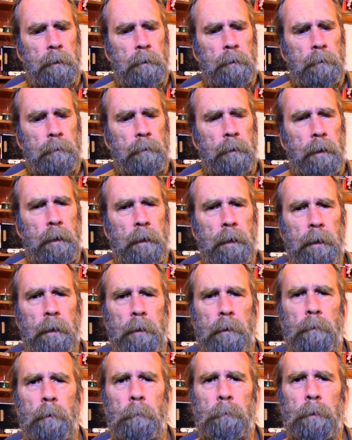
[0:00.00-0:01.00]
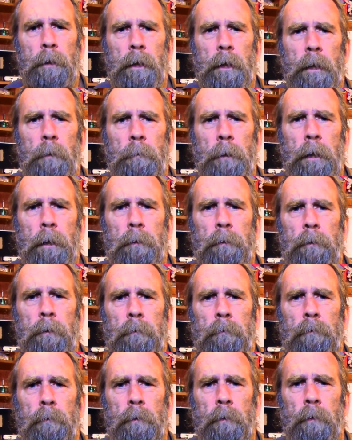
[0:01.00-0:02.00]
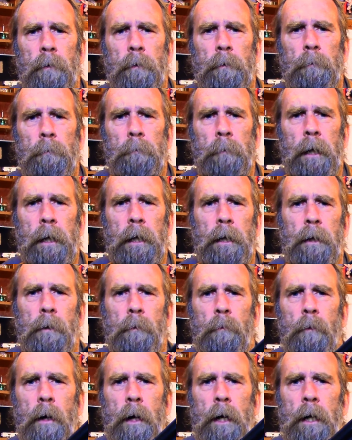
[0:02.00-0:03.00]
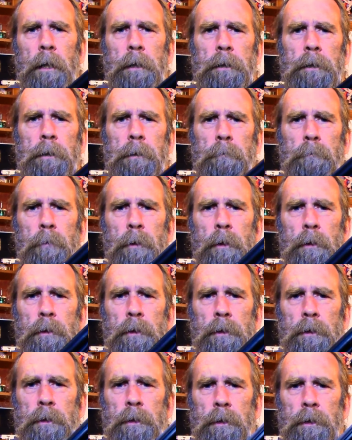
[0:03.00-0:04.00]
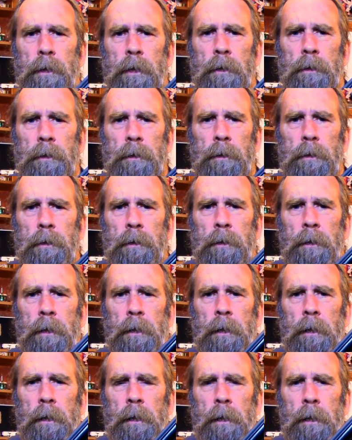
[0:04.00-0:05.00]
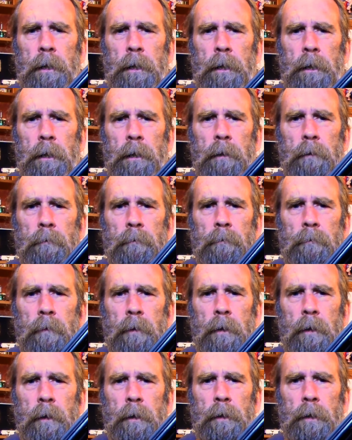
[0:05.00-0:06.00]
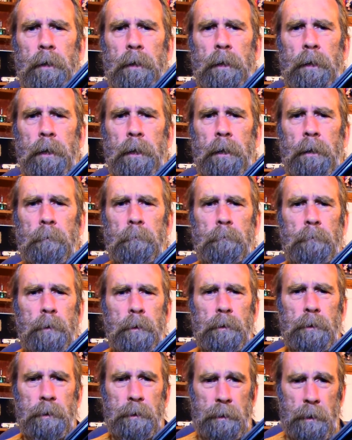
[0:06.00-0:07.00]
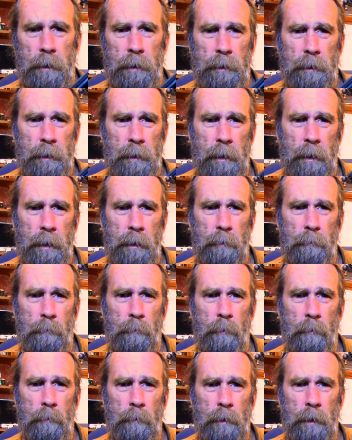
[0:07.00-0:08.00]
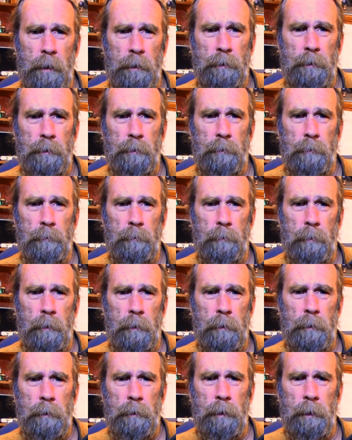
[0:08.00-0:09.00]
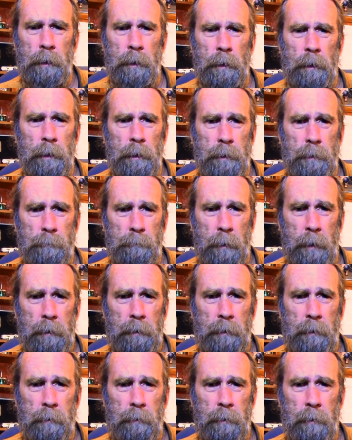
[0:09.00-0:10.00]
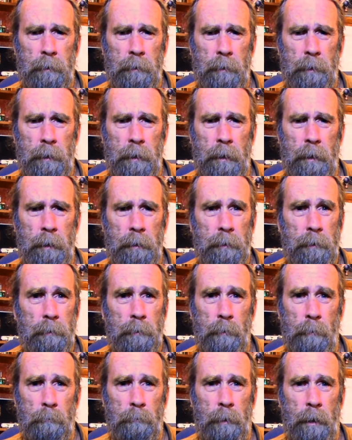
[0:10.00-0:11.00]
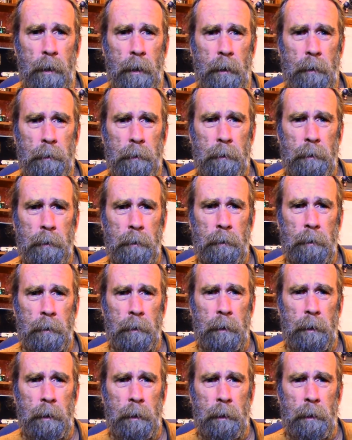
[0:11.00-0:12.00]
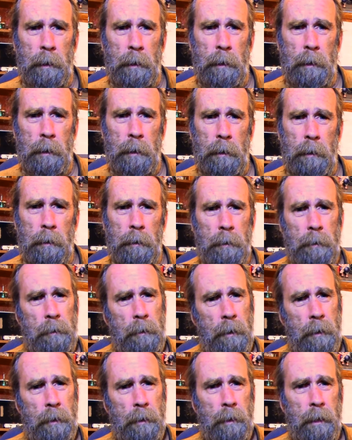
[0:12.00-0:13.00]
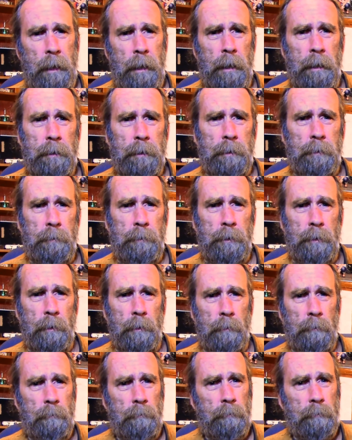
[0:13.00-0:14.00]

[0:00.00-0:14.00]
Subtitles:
trying to equip you a little bit for making a wise purchase decision. If the person selling the gun won't let you inspect the gun, don't buy it. Another thing is, you know,